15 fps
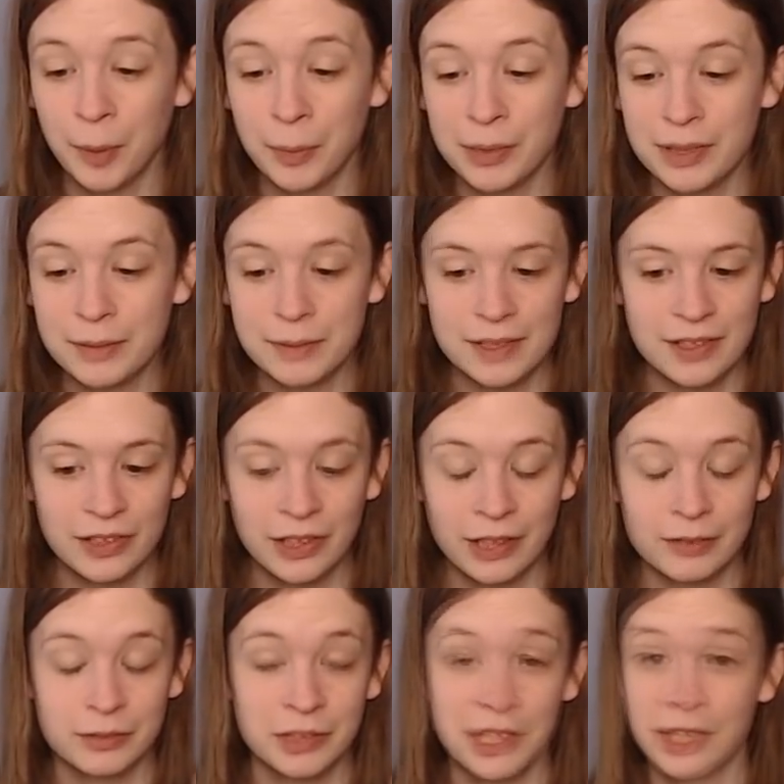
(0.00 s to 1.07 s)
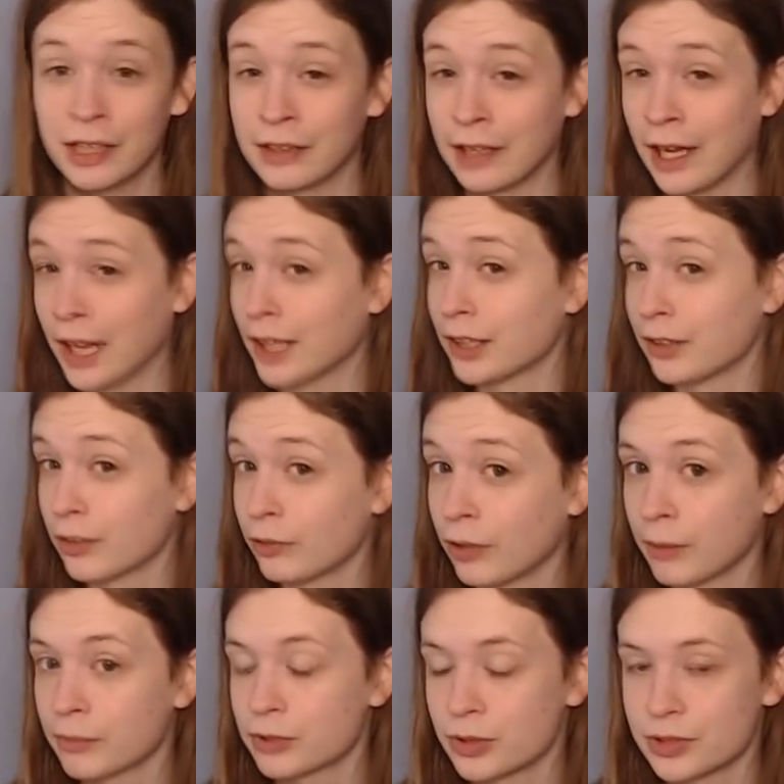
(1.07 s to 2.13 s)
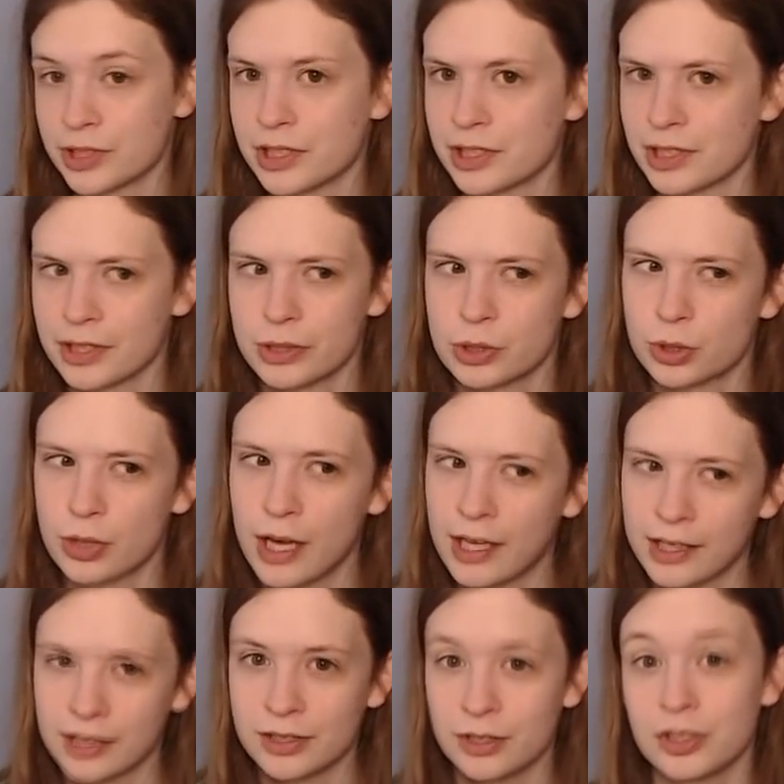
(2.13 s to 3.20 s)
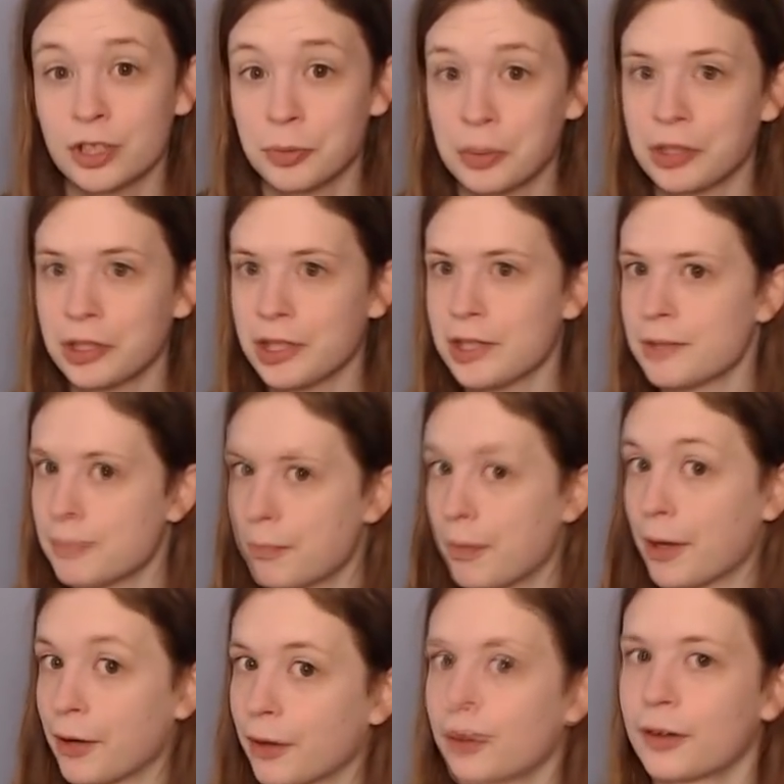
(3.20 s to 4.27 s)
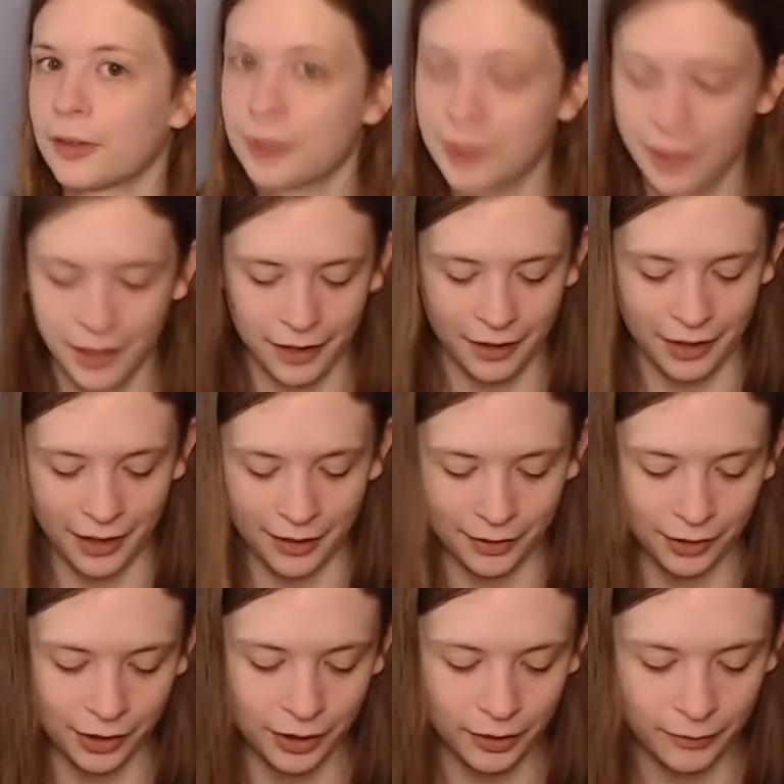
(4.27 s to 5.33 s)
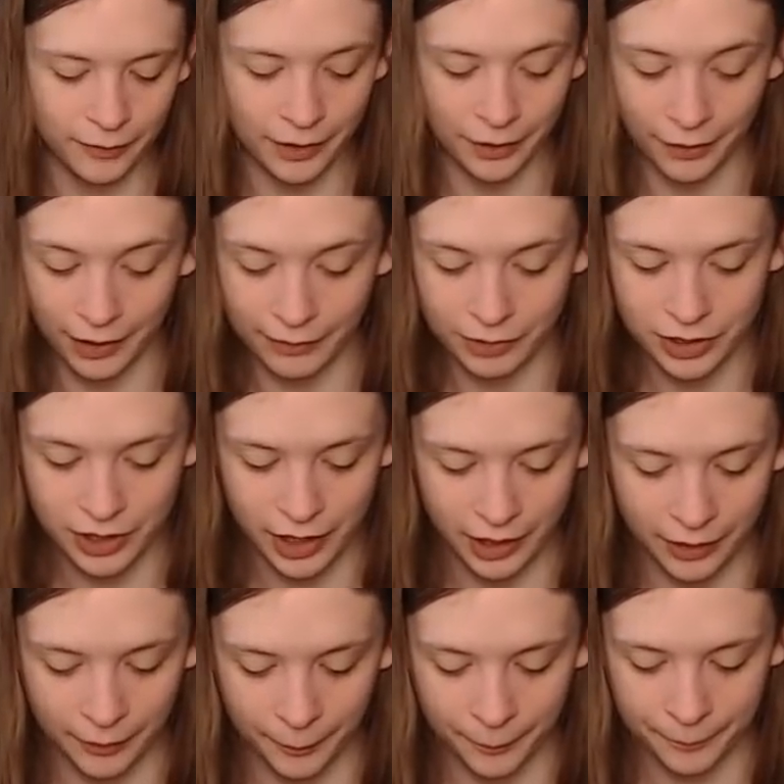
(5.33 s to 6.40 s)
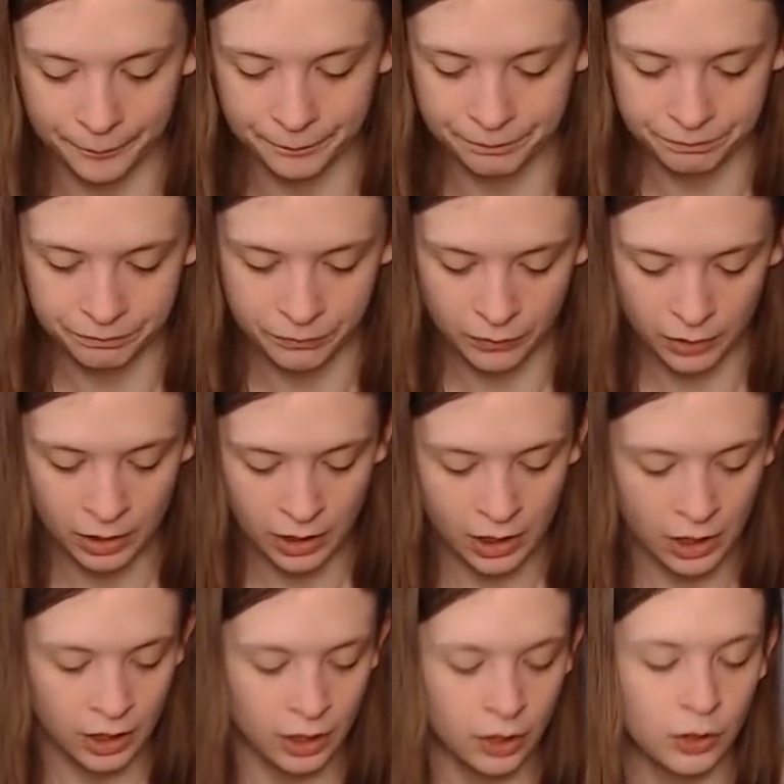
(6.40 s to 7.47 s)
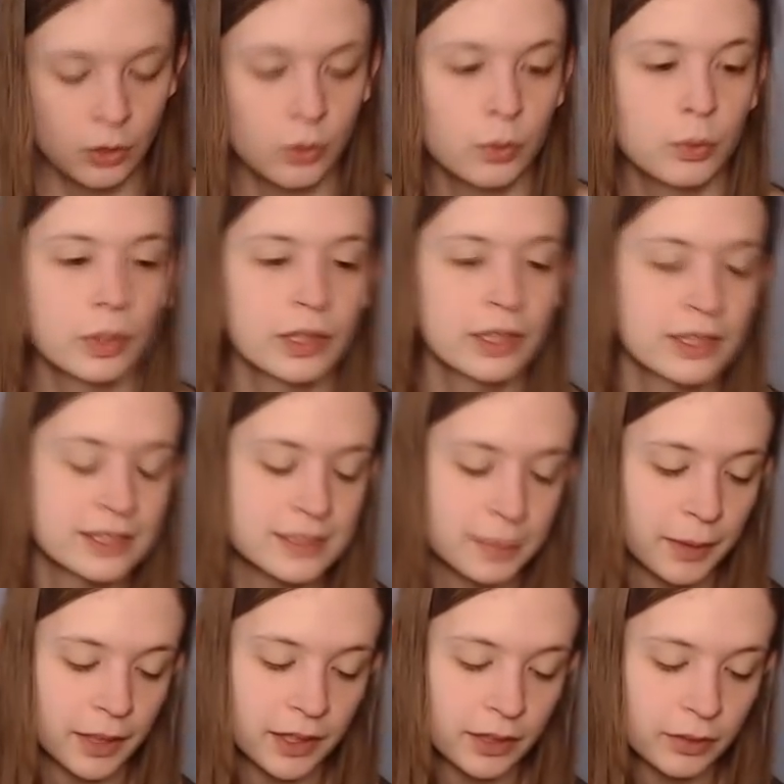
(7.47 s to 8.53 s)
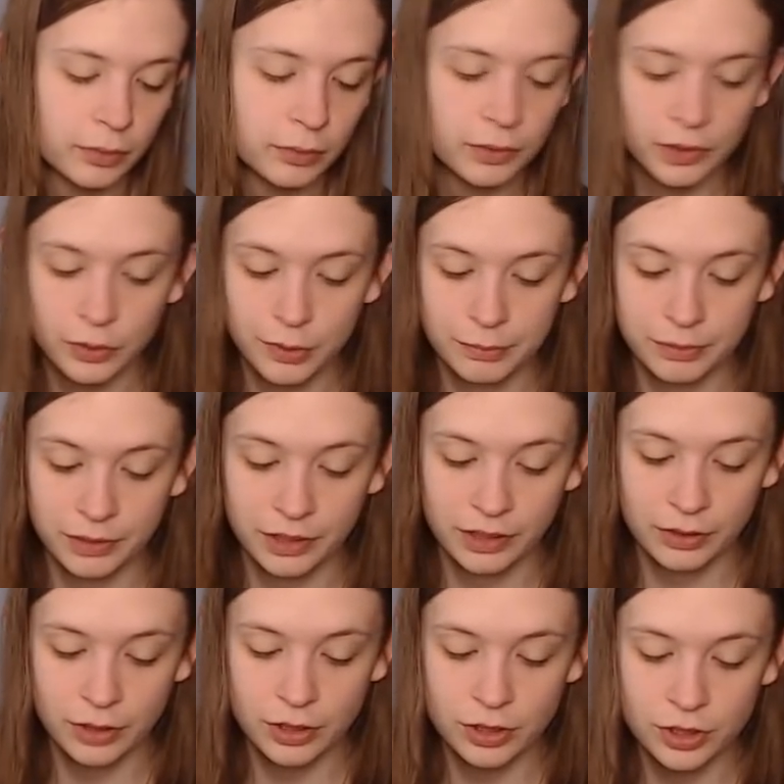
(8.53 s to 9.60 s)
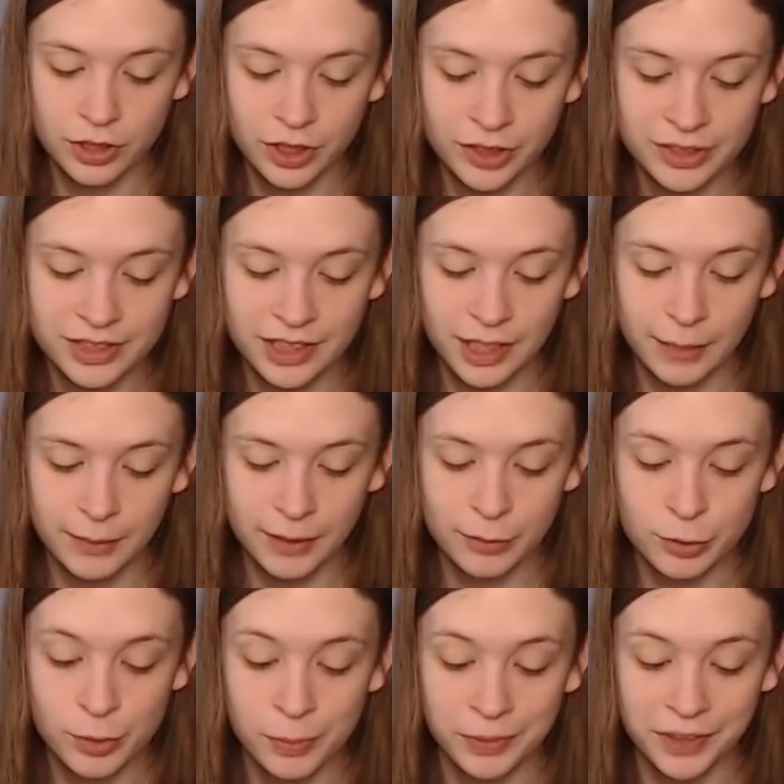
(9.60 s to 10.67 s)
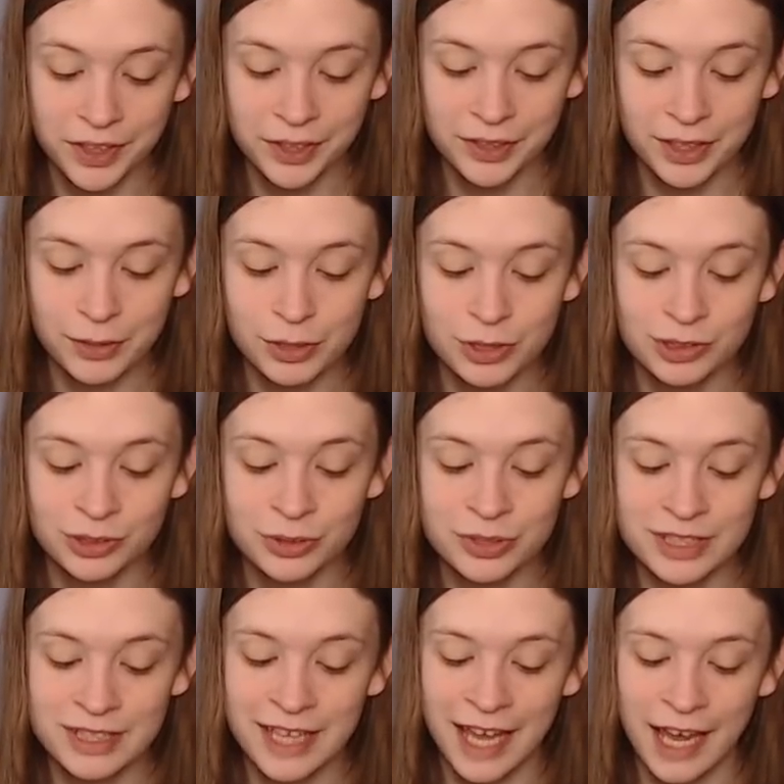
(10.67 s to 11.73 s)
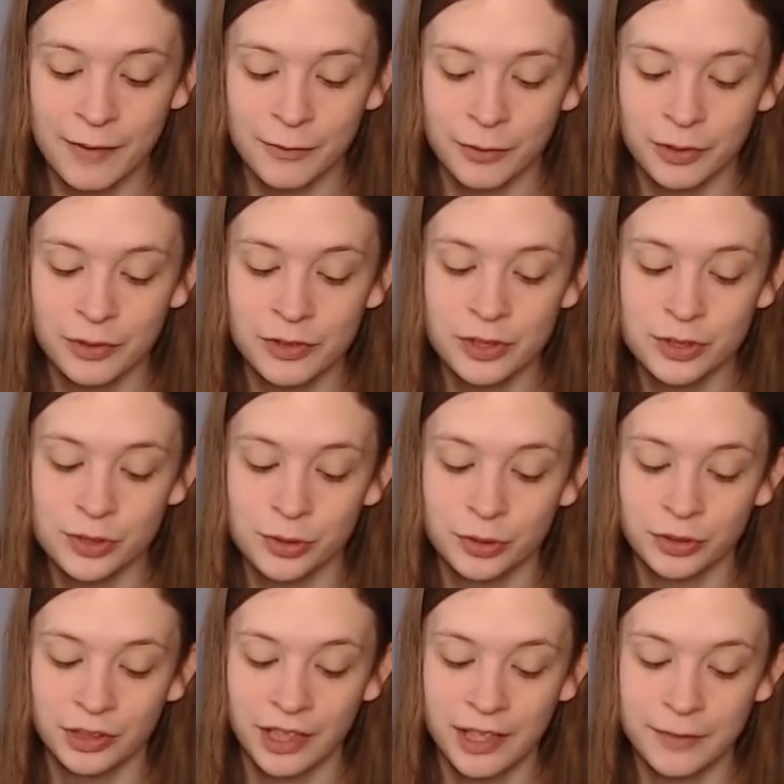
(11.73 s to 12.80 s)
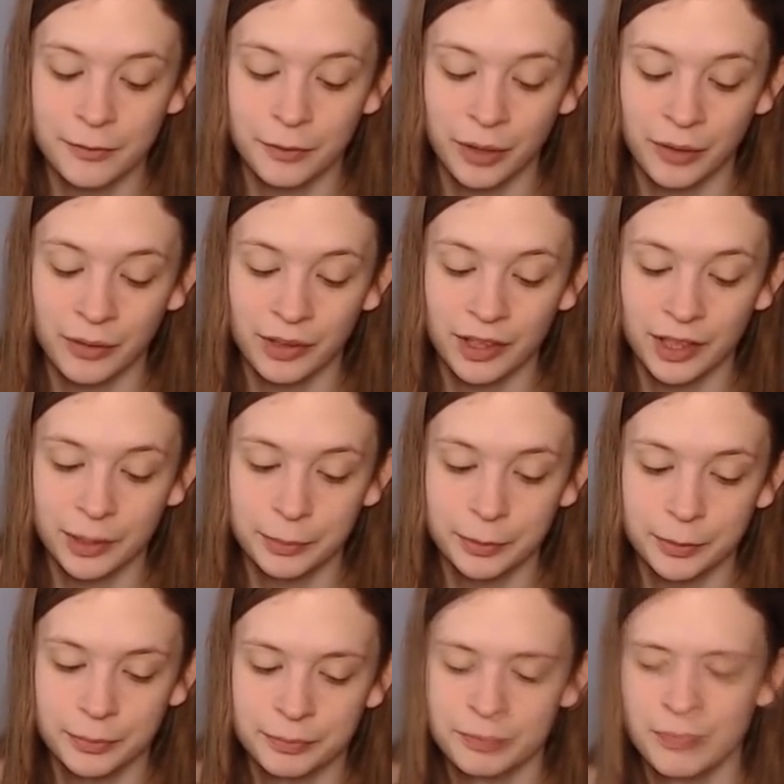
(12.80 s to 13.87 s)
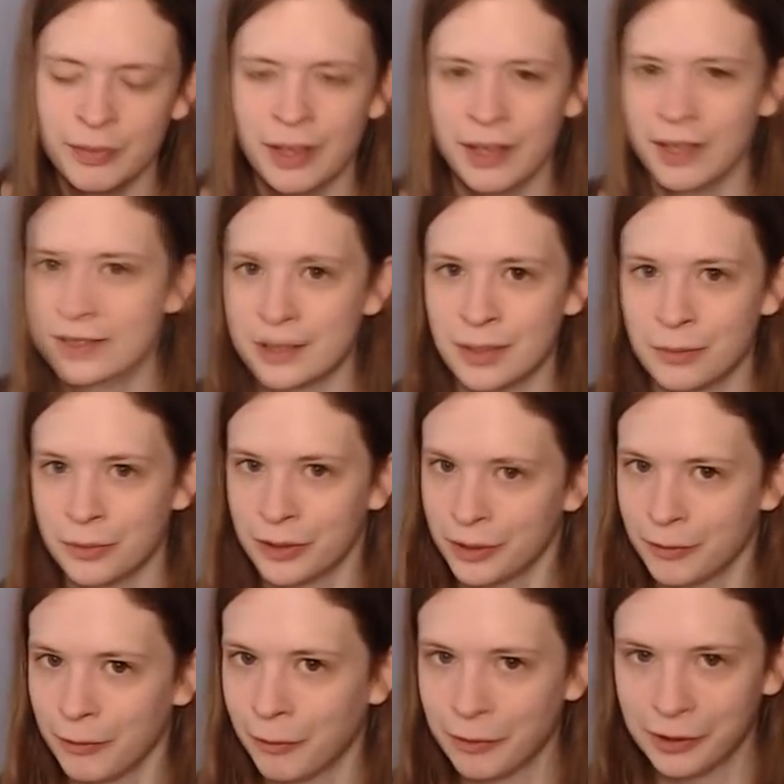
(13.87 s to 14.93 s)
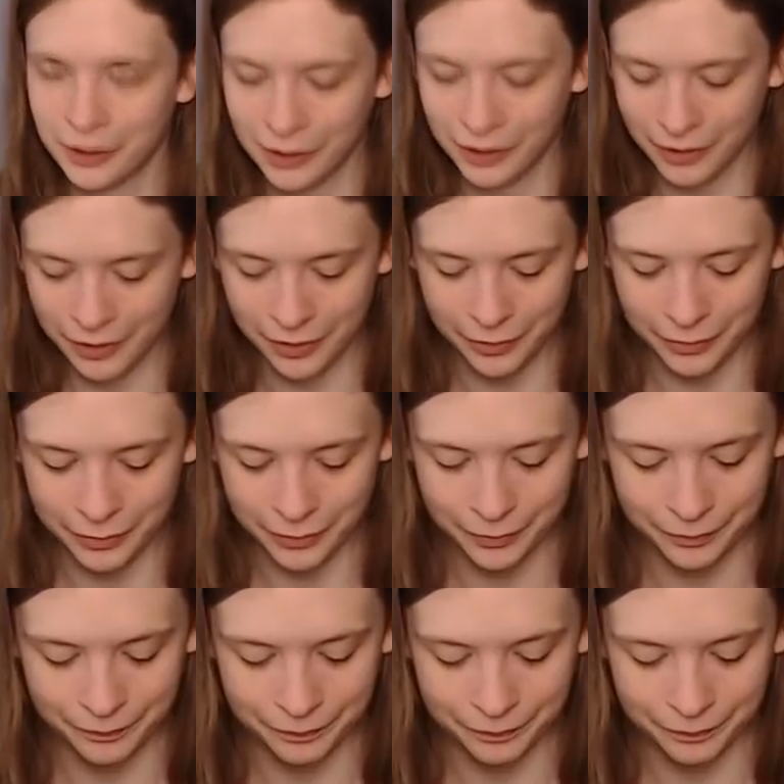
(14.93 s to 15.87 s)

probably be leaning on the higher end of ramp sources because dragons are typically bigger and a higher curve than your average thing. Quenya Spike. When equipped plate creature deals common damage to a player, that creature loses half of his or her life rounded up. That's not really what we're looking to do.